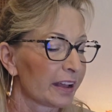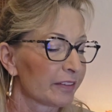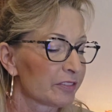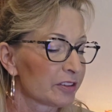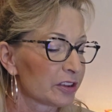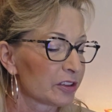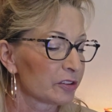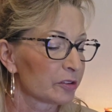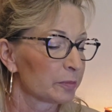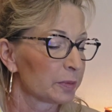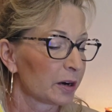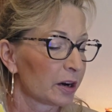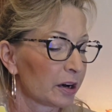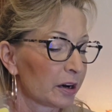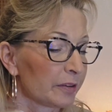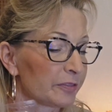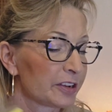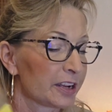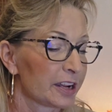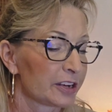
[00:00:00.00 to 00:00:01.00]
another bar
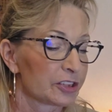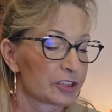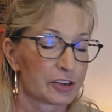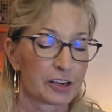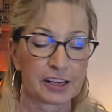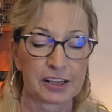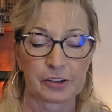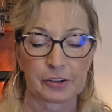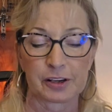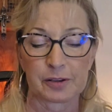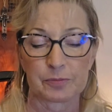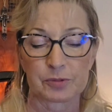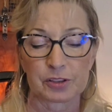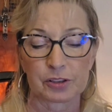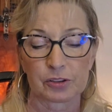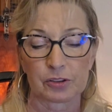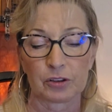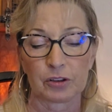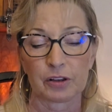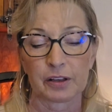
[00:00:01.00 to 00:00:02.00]
of tangerine
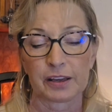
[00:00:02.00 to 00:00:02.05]
creamsicle,